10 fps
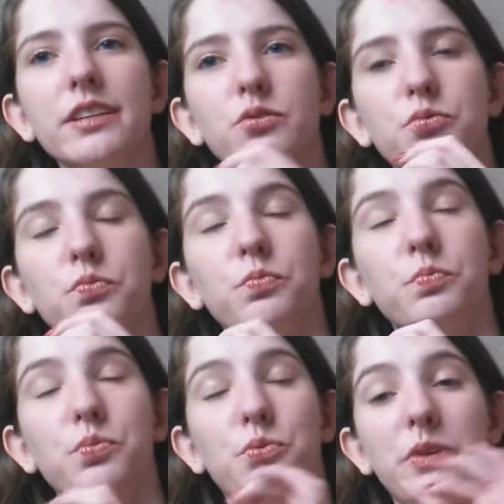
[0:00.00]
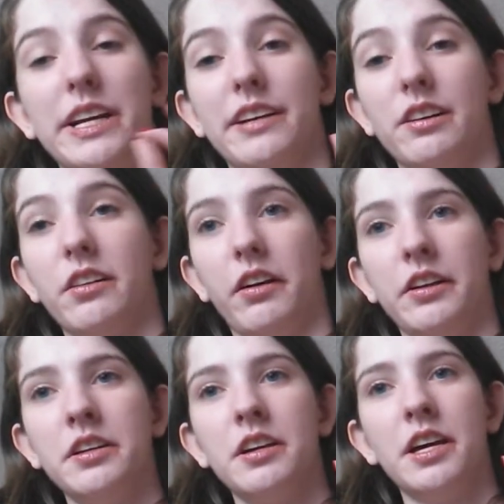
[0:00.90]
is pretty
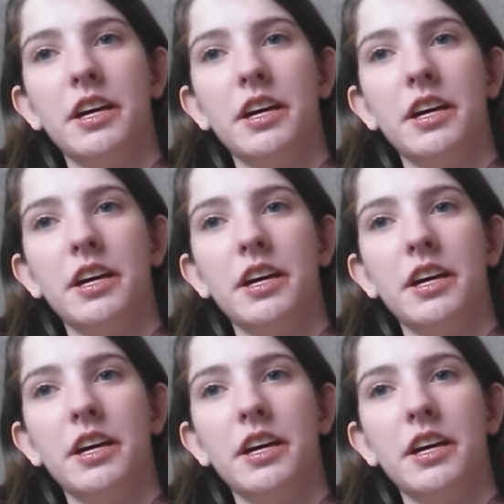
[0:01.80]
good,